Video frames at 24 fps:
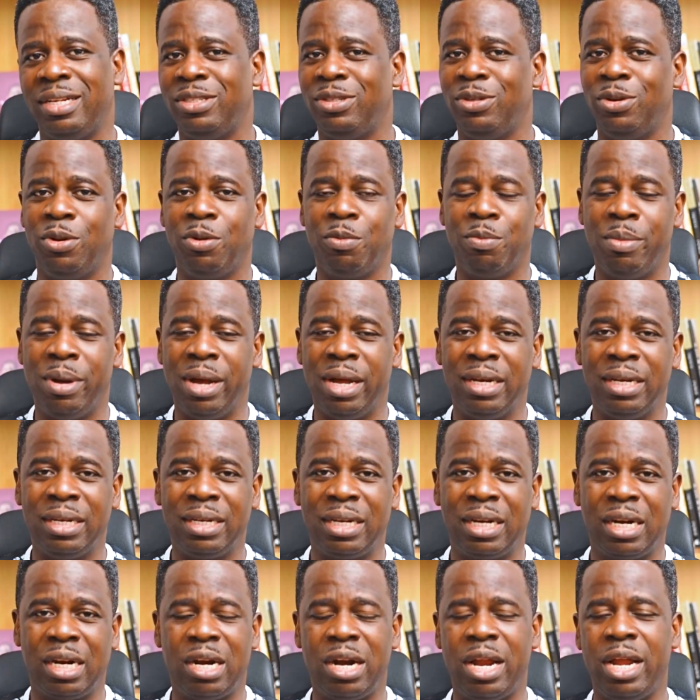young man
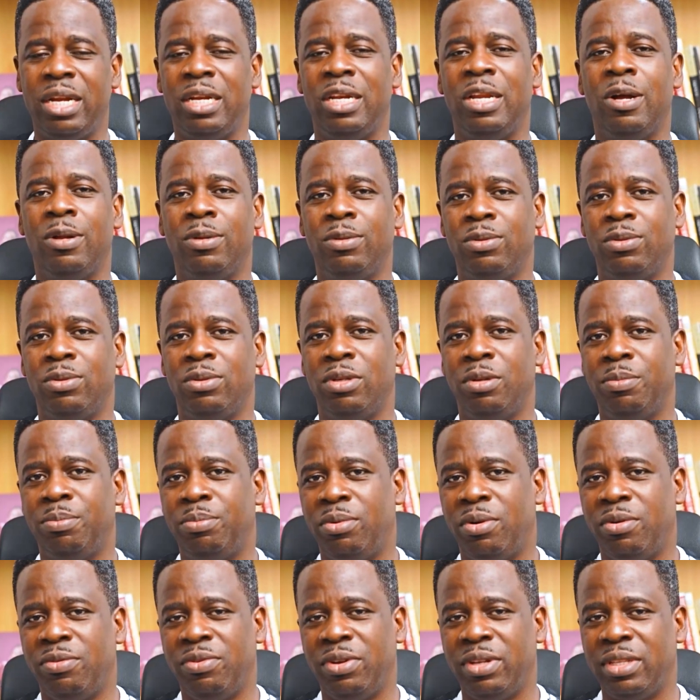cried out to the
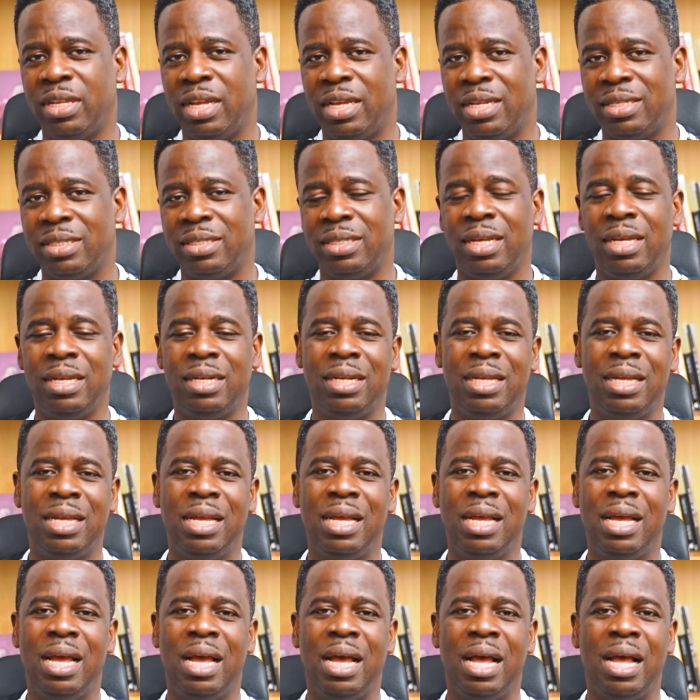prophet and said,
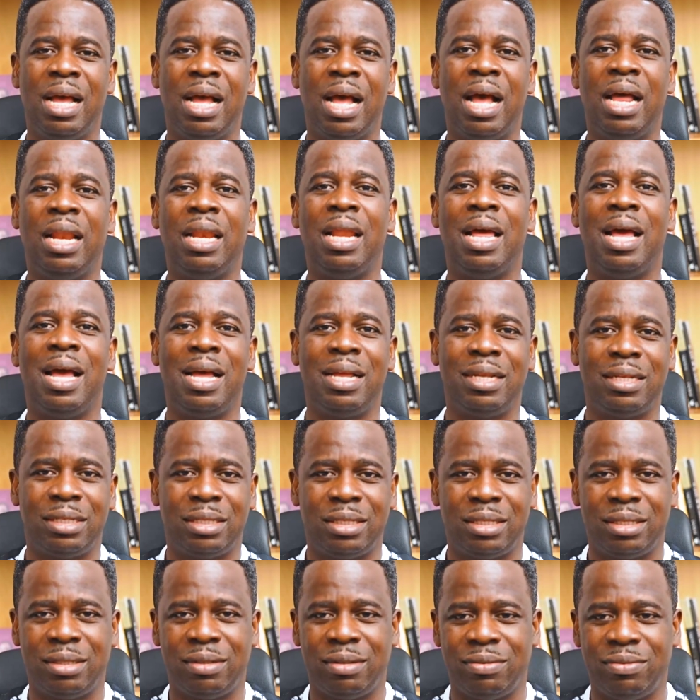
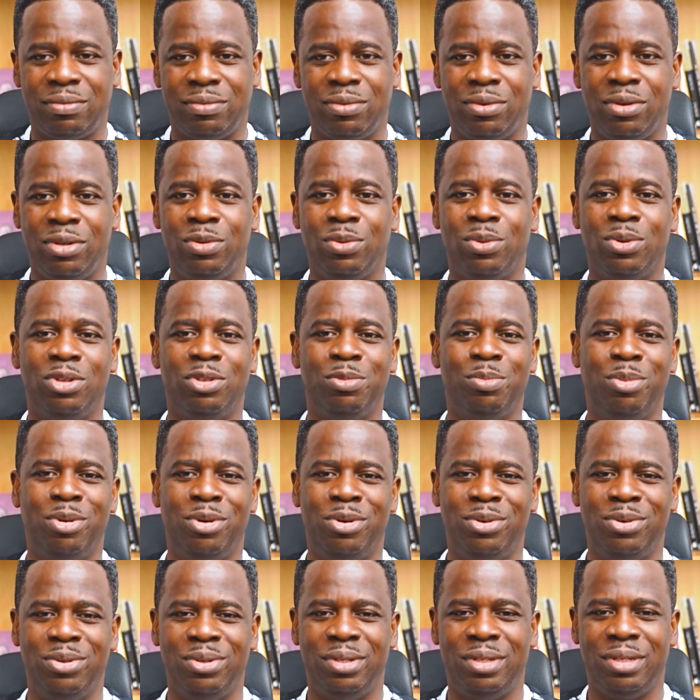alas, for it was
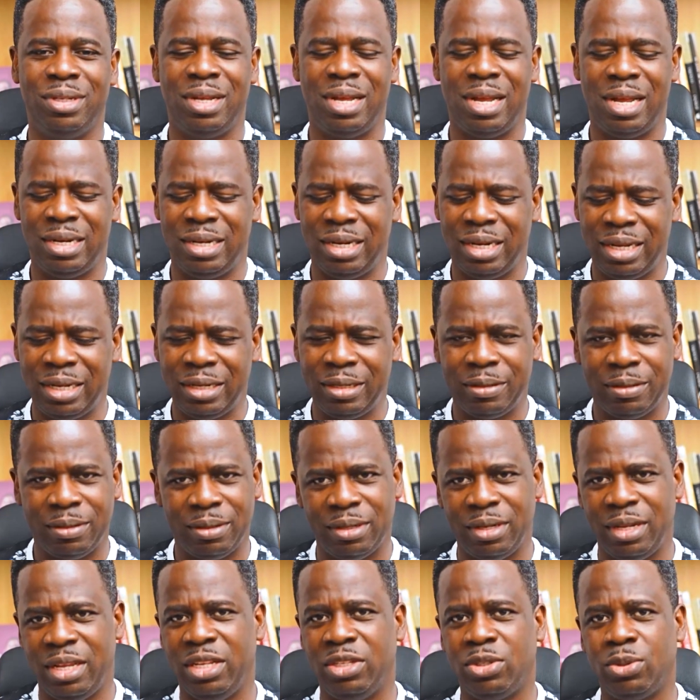borrowed. And then
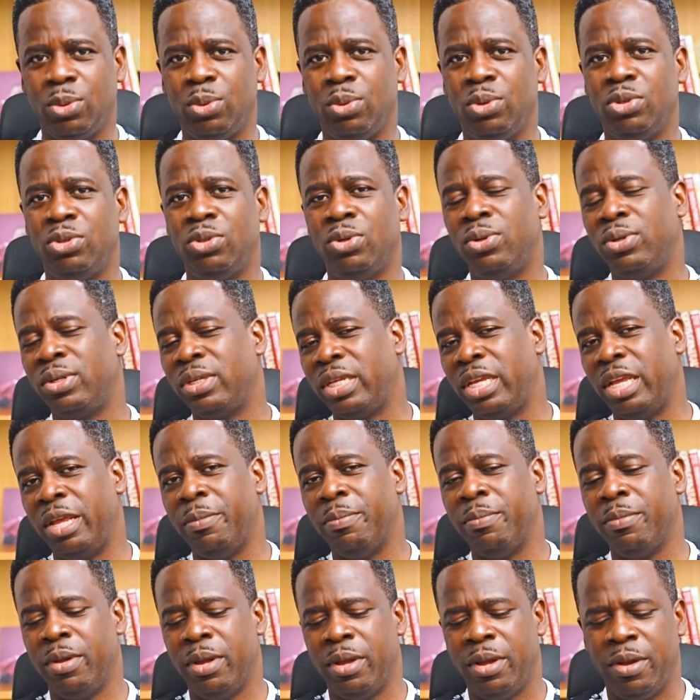a solution
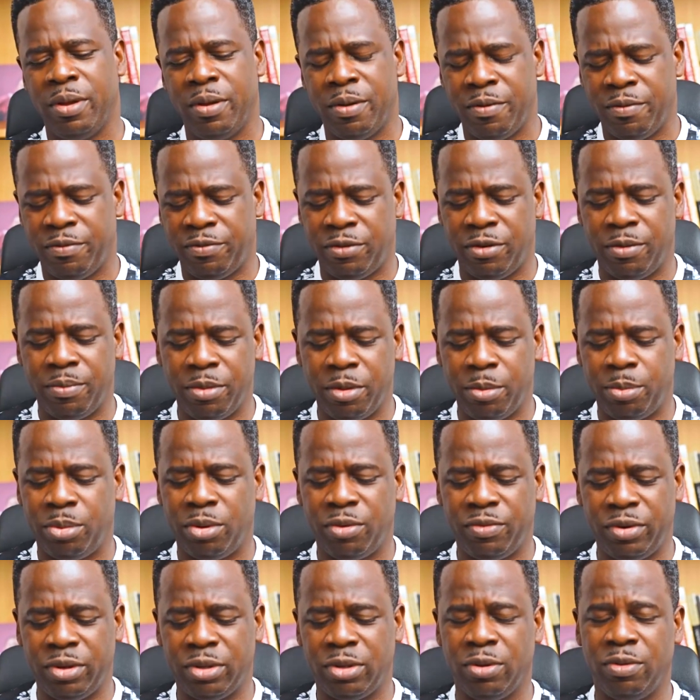came from the
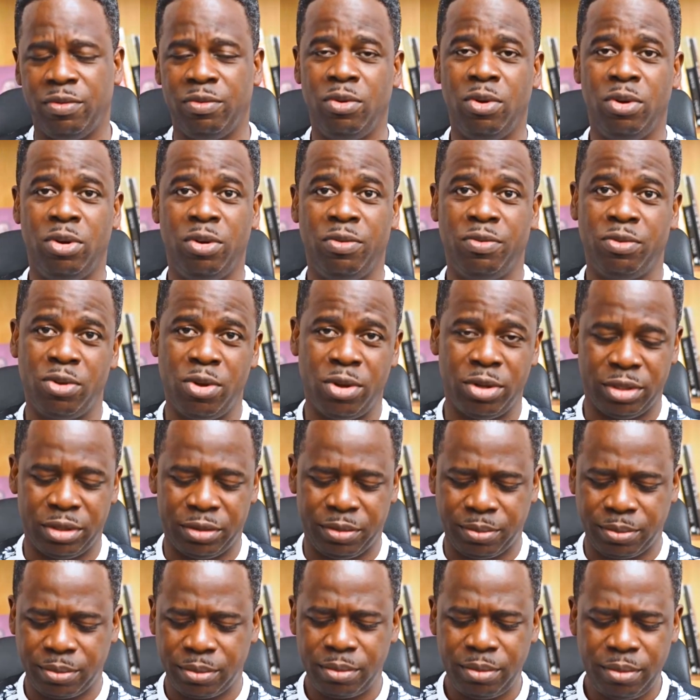prophet of God, of course,
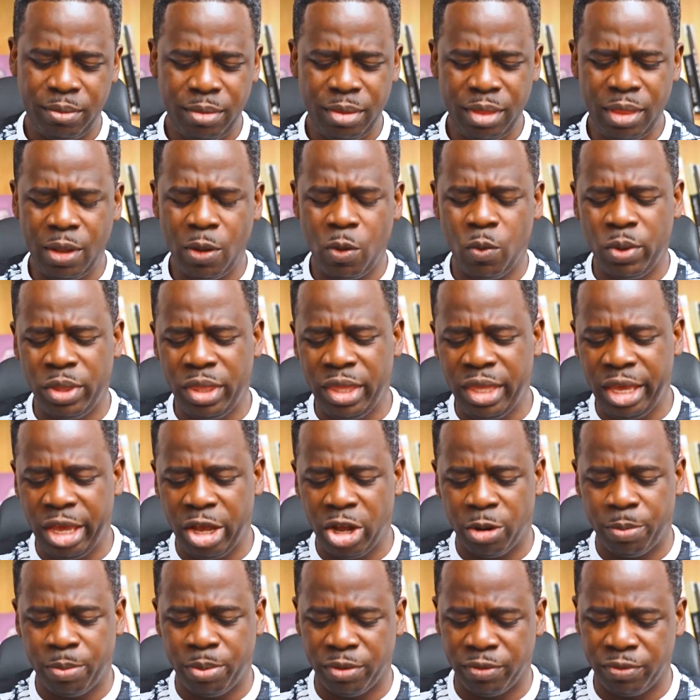with the
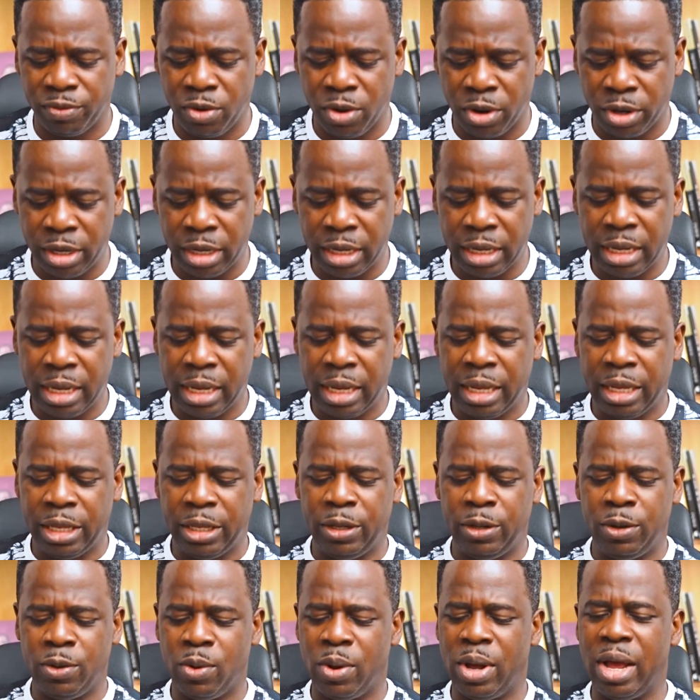help of God,
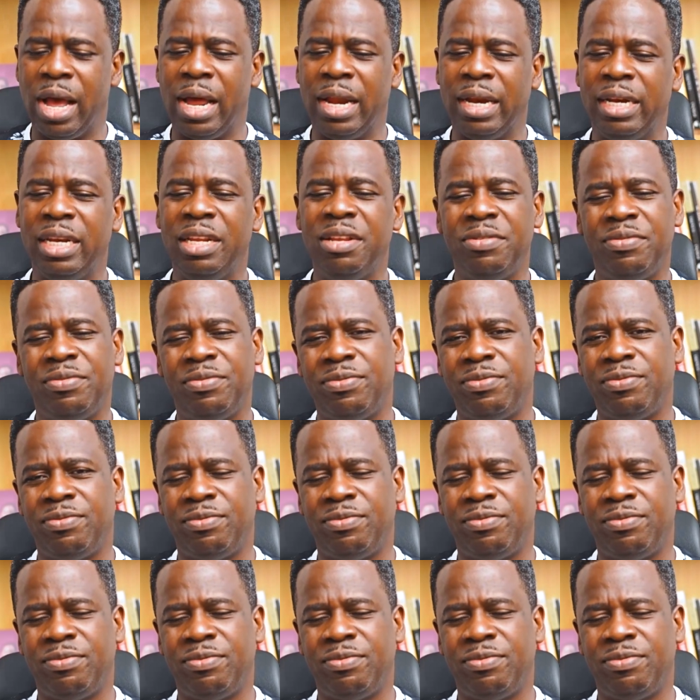and if